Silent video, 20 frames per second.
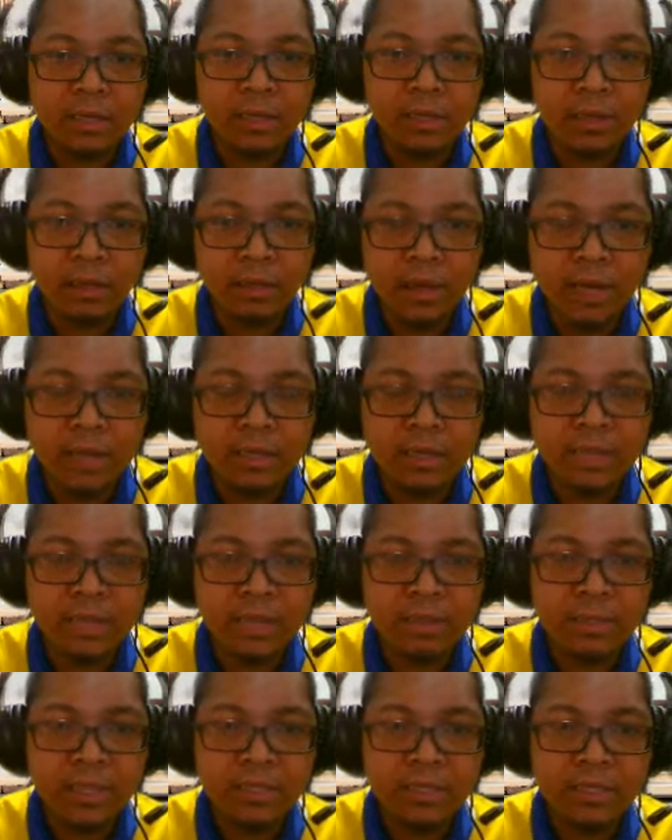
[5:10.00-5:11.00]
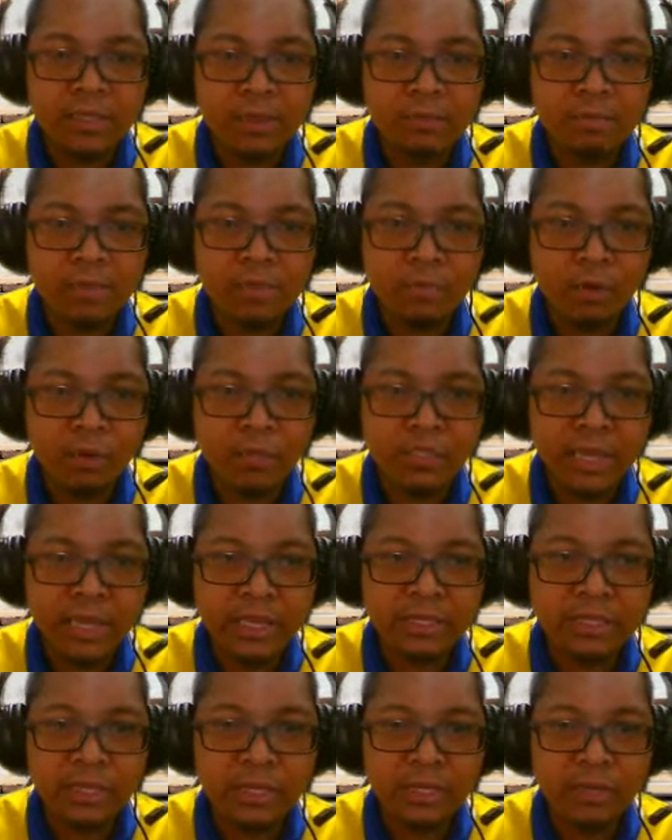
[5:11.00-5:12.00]
All right. The image can be
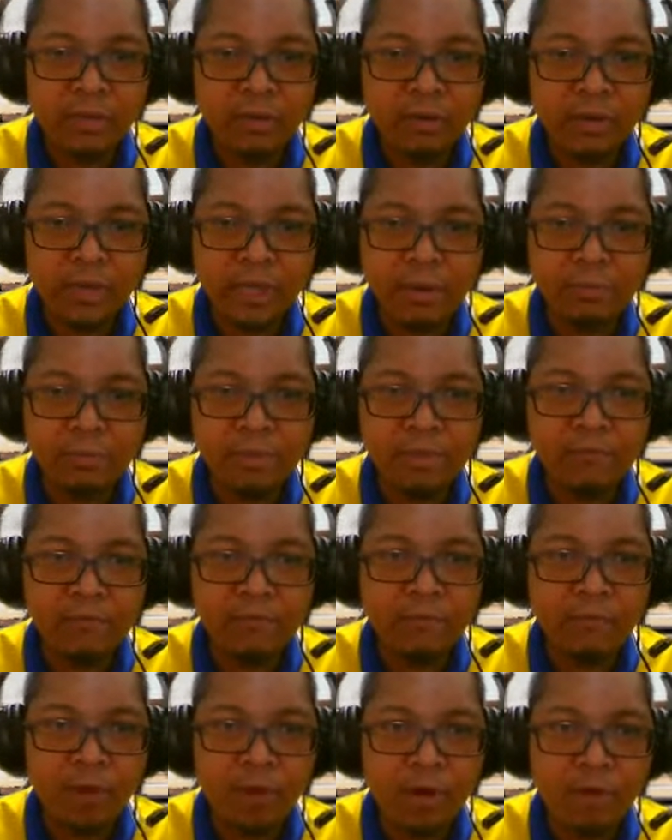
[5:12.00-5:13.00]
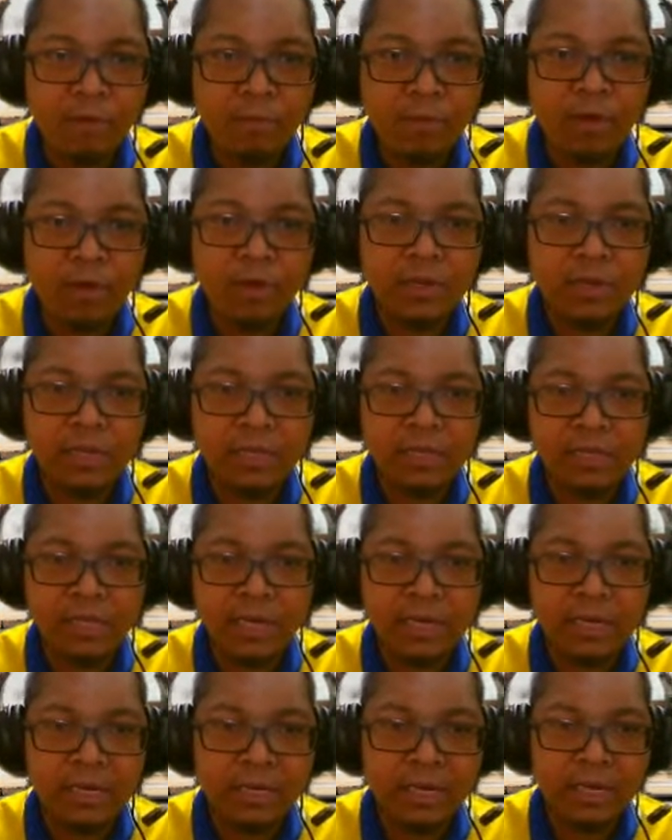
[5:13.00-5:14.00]
projected or can be formed on the
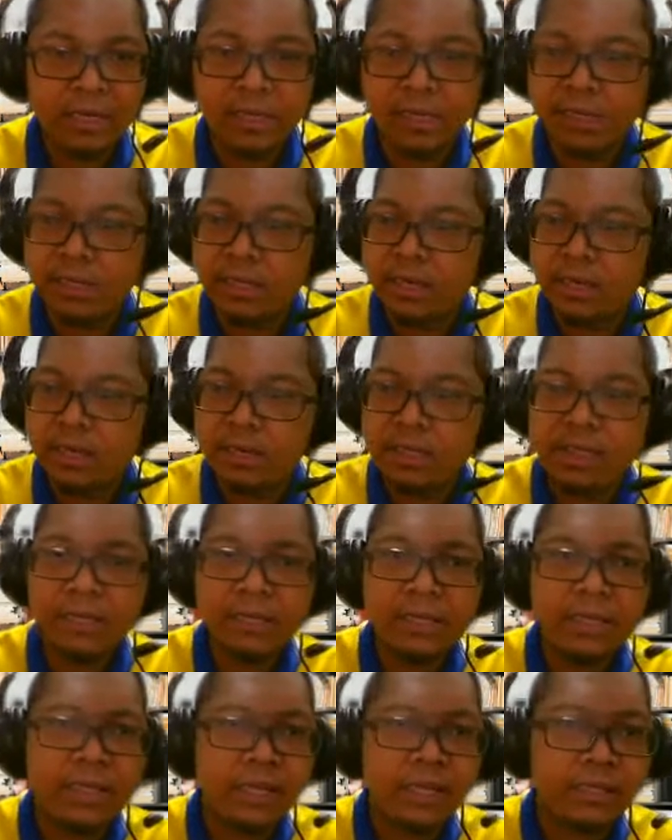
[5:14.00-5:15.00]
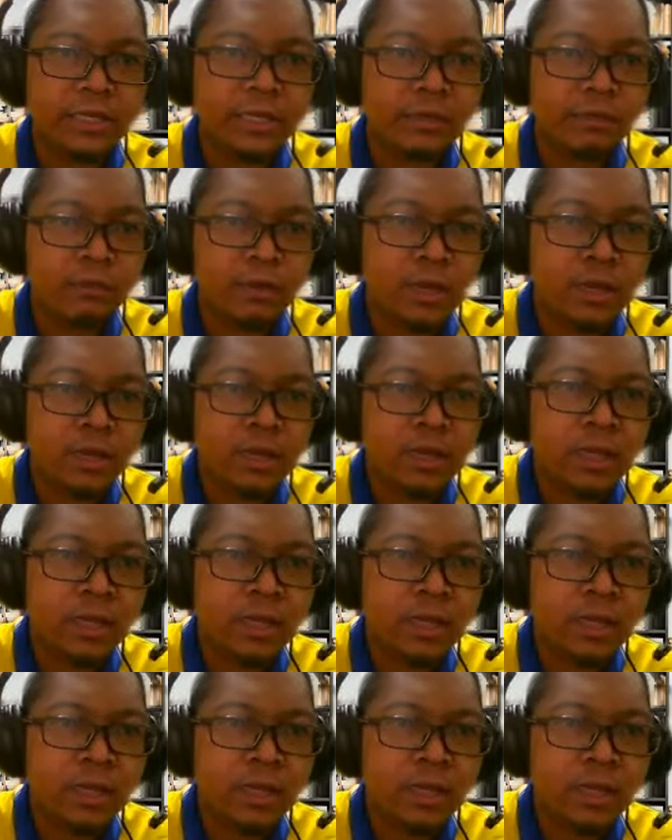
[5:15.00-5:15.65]
screen. The screen here, such as what?